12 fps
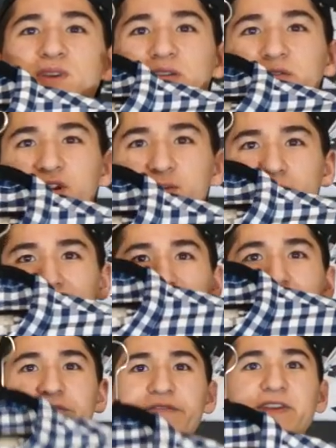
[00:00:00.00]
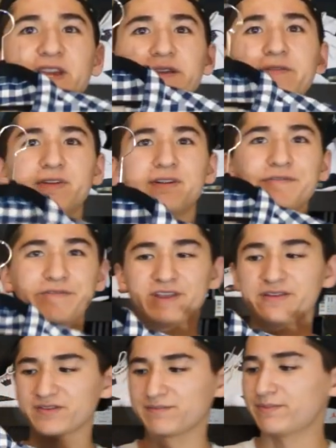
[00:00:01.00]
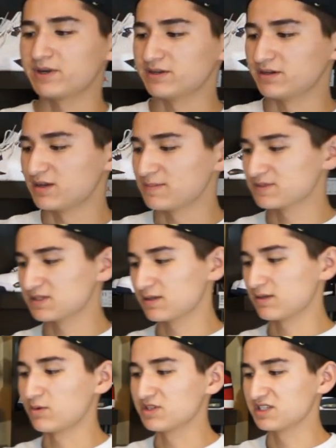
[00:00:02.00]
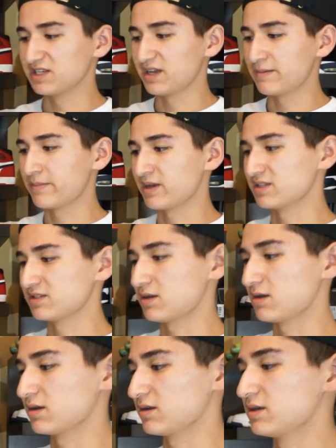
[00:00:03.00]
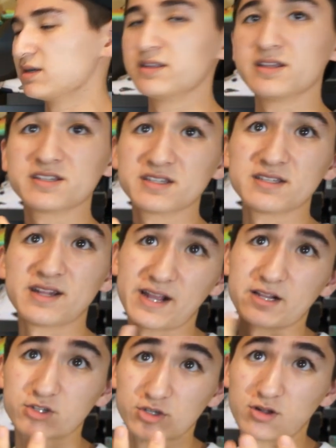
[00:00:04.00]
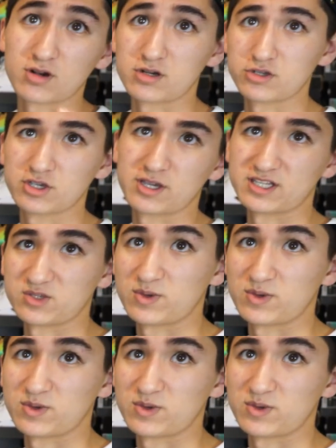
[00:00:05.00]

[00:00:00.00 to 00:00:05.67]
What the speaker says: we have one of my favorite button-ups, once again by Zara. This is an extra large as